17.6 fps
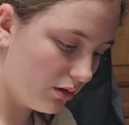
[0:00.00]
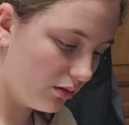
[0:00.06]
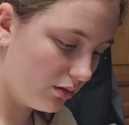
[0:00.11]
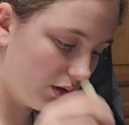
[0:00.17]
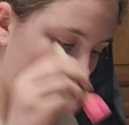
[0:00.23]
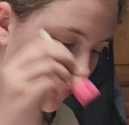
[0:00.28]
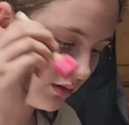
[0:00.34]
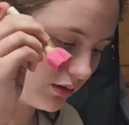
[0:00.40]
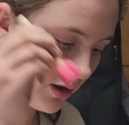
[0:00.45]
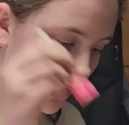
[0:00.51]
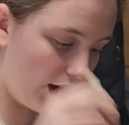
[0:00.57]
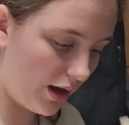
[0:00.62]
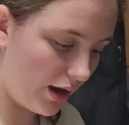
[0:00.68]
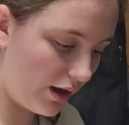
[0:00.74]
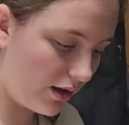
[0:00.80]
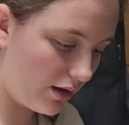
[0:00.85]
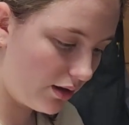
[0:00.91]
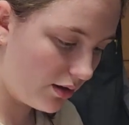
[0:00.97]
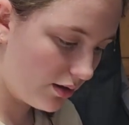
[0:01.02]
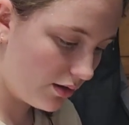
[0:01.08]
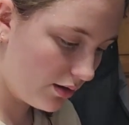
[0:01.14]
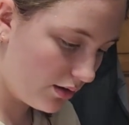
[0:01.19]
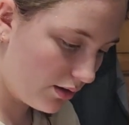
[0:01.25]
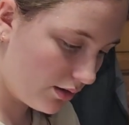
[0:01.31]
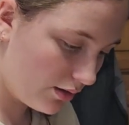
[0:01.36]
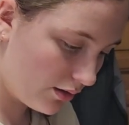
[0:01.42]
like that,
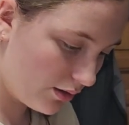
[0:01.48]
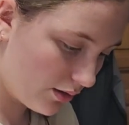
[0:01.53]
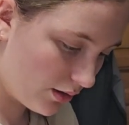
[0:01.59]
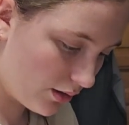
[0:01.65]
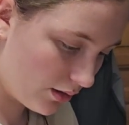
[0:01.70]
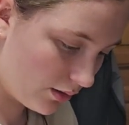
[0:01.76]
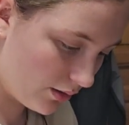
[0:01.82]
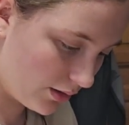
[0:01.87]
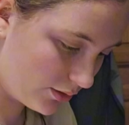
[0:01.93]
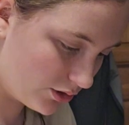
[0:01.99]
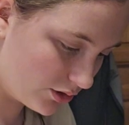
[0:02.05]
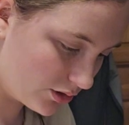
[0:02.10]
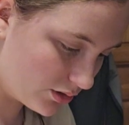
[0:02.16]
and then